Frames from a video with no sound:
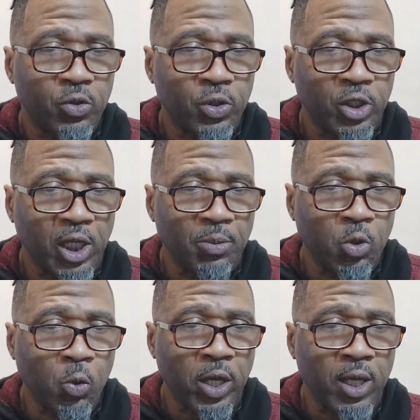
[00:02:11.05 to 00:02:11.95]
stepped
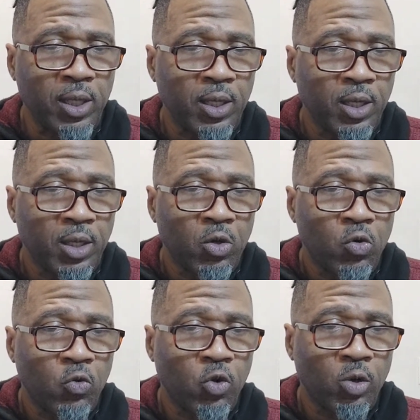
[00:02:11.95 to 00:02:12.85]
away
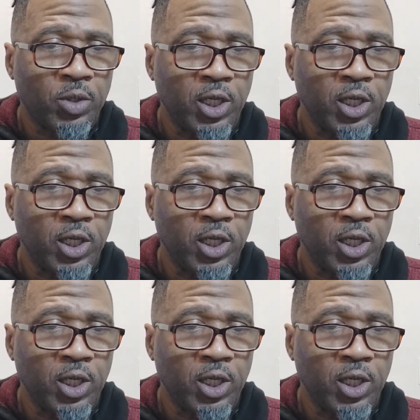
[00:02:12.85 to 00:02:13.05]
from